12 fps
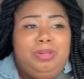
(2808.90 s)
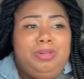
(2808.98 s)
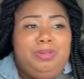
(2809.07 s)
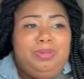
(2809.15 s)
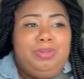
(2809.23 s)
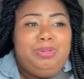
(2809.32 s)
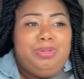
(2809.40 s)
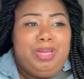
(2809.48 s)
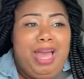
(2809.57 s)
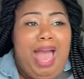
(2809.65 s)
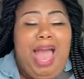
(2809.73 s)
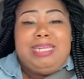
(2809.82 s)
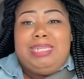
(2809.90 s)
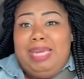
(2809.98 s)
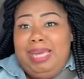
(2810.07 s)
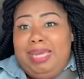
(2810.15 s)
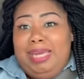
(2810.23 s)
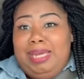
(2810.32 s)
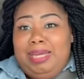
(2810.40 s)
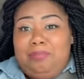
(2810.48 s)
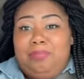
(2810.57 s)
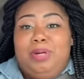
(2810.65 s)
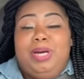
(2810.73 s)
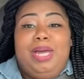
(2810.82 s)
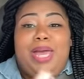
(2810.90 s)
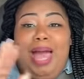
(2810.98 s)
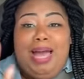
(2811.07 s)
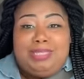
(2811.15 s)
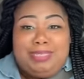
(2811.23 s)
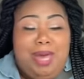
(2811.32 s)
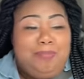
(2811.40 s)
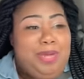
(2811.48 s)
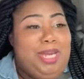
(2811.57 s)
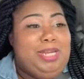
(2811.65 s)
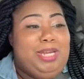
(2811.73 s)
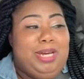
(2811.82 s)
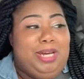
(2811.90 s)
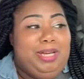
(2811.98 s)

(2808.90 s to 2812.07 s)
Philly cheesesteak too. I did, but I stopped was, eating it.